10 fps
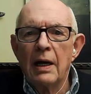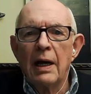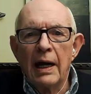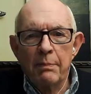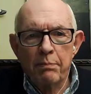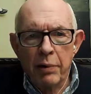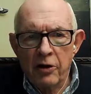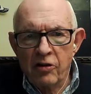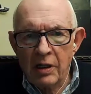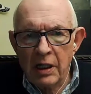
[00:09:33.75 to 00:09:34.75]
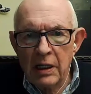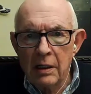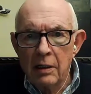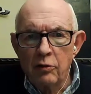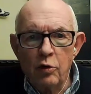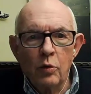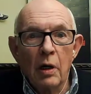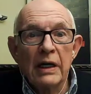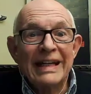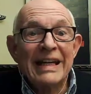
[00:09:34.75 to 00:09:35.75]
I personally do
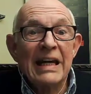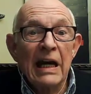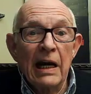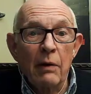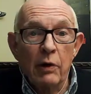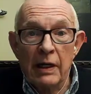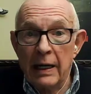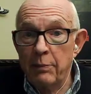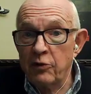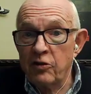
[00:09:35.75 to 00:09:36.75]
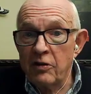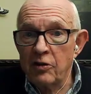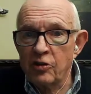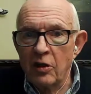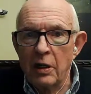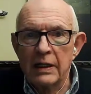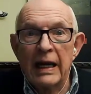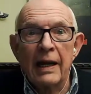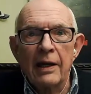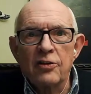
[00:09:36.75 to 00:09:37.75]
not care what happens to this stock, and
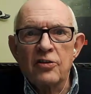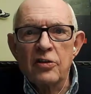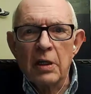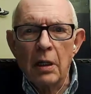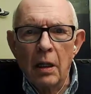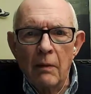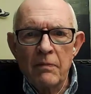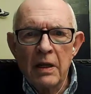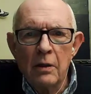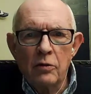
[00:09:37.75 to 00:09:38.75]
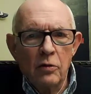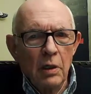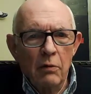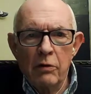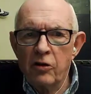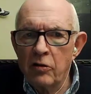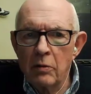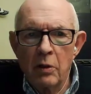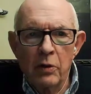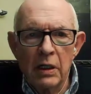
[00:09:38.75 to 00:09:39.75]
I still do not wish to
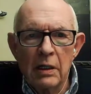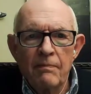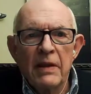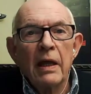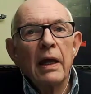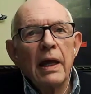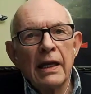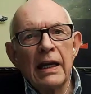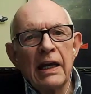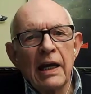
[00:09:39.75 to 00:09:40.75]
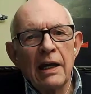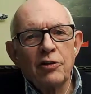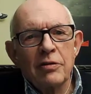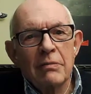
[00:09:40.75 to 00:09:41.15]
own it. In any case,